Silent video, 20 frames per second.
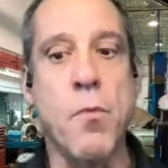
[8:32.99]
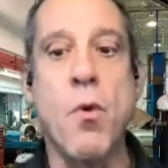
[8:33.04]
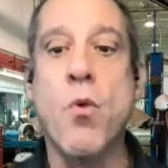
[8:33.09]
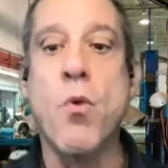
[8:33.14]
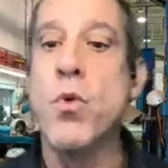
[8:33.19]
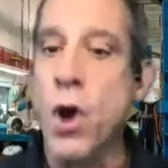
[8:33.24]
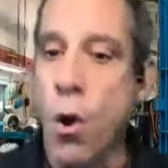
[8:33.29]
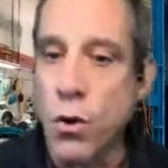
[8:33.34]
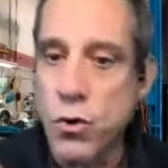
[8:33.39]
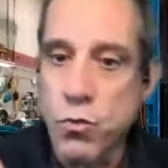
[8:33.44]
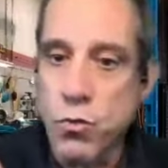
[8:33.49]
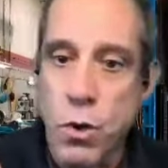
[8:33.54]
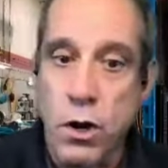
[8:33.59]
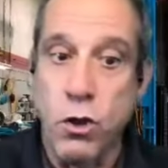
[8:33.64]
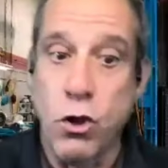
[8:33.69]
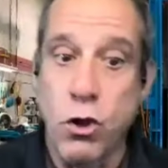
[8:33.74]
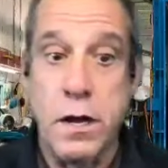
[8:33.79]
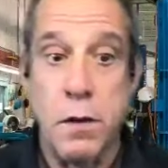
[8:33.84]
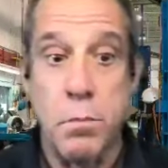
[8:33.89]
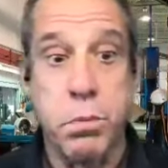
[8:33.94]
We always want
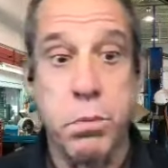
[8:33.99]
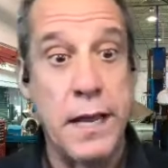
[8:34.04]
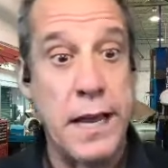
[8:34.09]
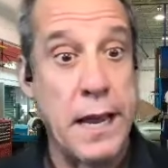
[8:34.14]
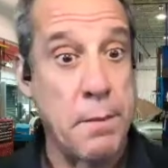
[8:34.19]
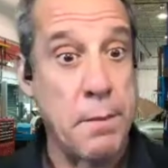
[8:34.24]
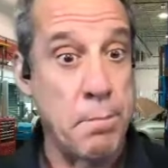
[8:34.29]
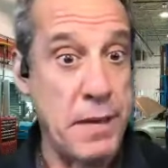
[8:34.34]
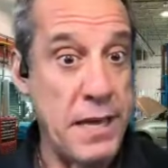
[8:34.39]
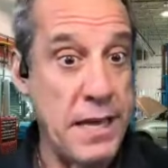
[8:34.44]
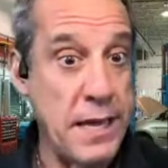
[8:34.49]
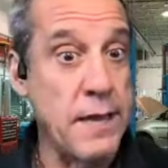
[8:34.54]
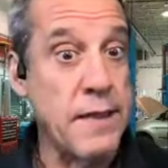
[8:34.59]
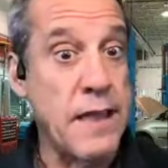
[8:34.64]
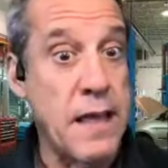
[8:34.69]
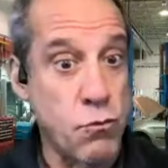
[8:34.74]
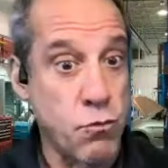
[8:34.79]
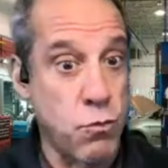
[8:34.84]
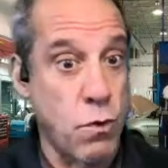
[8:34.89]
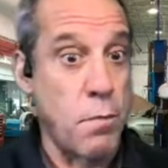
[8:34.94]
to look at a plan B,
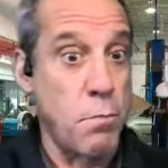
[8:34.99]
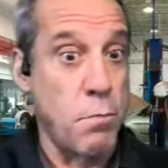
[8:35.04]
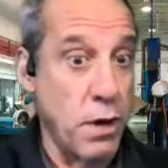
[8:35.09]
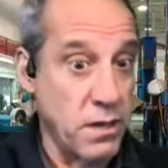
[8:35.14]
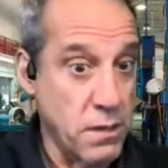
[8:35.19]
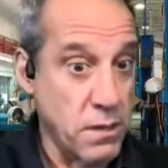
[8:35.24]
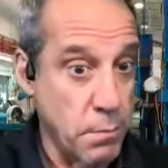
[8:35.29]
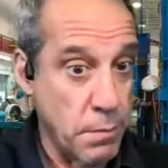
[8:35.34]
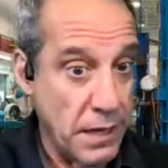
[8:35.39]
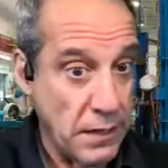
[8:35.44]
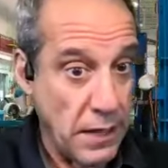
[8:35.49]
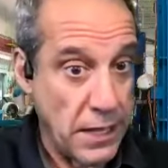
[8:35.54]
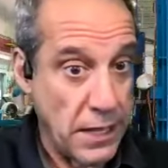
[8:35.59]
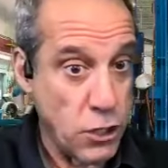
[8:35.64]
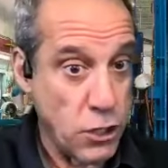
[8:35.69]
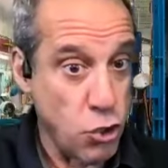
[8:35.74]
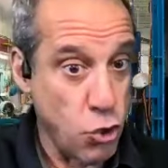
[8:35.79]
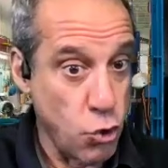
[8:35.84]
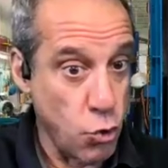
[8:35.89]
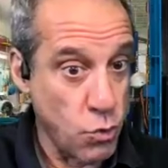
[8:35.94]
and that's where I bring somebody
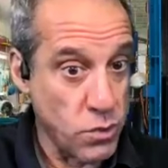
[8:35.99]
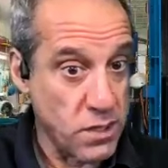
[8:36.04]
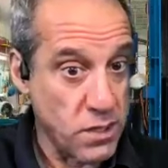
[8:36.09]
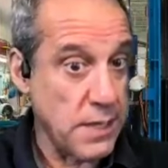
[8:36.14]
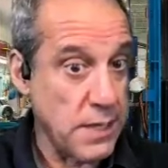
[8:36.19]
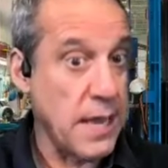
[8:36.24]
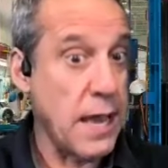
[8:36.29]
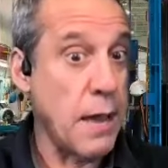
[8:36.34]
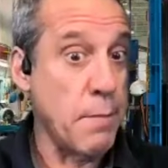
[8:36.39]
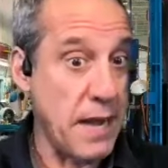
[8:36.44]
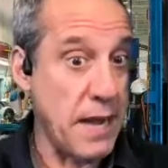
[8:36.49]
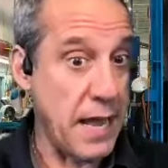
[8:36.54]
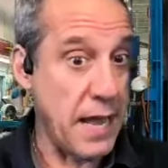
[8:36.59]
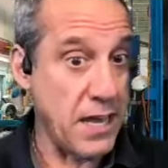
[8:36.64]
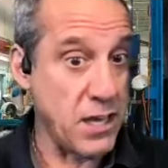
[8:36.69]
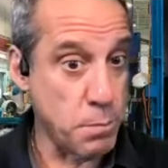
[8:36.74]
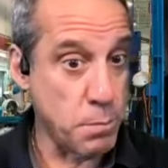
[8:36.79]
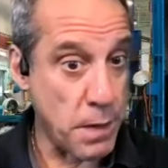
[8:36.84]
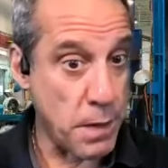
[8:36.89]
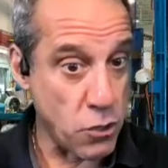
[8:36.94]
like you as the
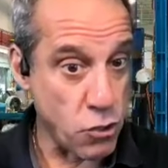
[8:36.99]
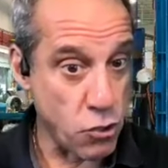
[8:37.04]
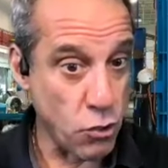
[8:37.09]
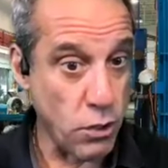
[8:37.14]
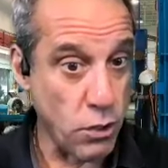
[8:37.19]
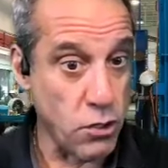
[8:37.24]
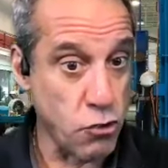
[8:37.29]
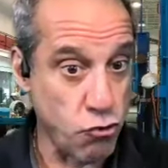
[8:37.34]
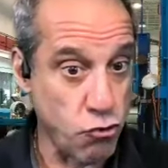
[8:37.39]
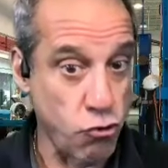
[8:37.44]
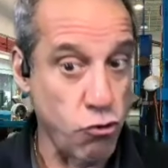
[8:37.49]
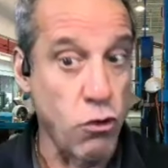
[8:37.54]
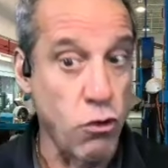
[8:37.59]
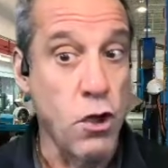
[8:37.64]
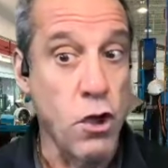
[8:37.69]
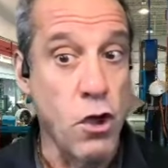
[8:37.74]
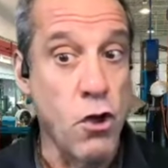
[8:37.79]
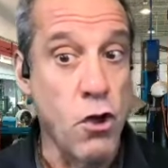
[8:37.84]
M&A specialist to